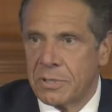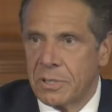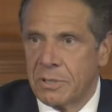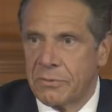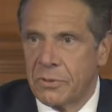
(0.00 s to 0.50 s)

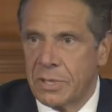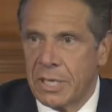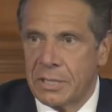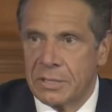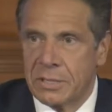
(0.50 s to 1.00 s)
of the
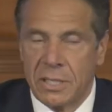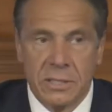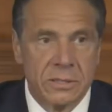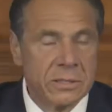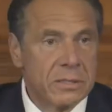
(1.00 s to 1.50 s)
United
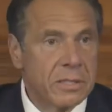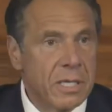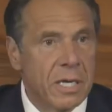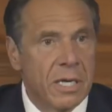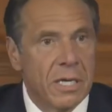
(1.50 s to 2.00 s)
States.
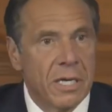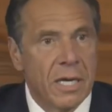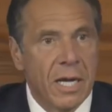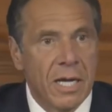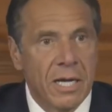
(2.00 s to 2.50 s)

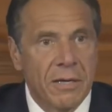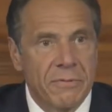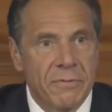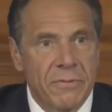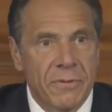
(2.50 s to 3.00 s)
I have
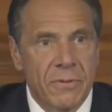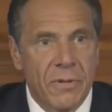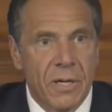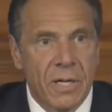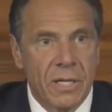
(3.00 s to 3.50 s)

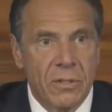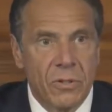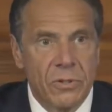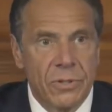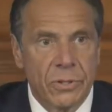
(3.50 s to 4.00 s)
a law
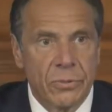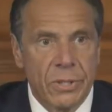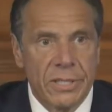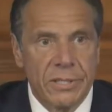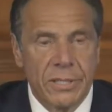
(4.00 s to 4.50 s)

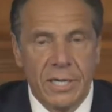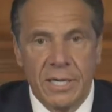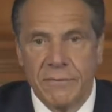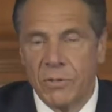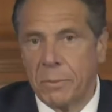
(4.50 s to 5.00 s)
degree. I
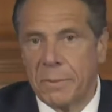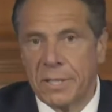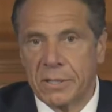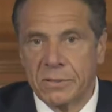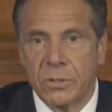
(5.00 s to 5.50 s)
have no
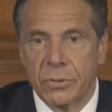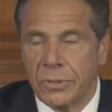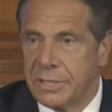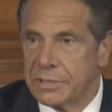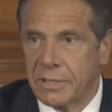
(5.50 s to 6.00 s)
medical
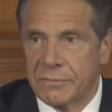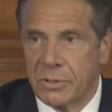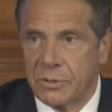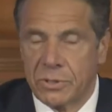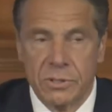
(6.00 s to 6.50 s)
degree, as I've
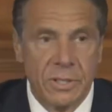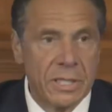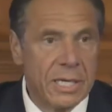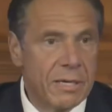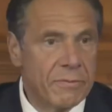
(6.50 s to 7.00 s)
told you, and I
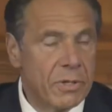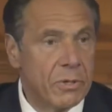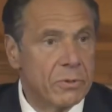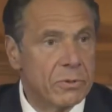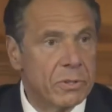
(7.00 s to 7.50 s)
have
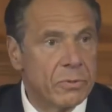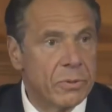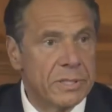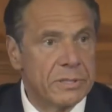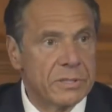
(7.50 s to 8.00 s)
no
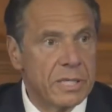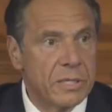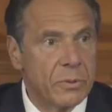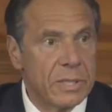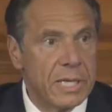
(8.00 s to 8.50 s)
degree in
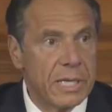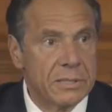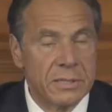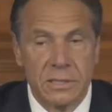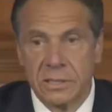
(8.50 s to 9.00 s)
psychoanalysis.